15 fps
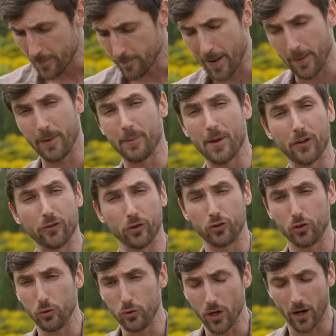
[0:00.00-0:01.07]
maybe because you're
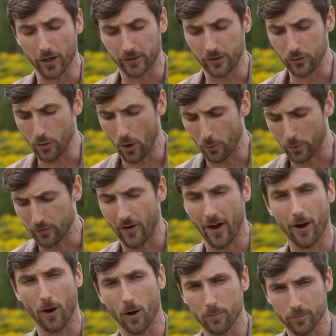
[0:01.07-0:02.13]
too young to own a
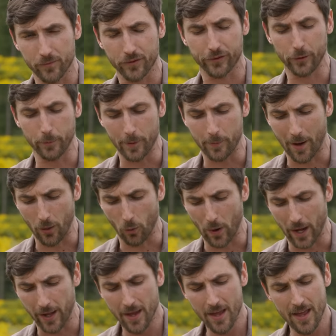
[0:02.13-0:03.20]
firearm, stupid by the
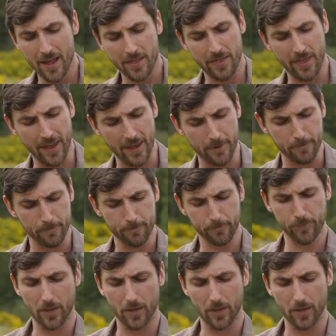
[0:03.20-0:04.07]
way, then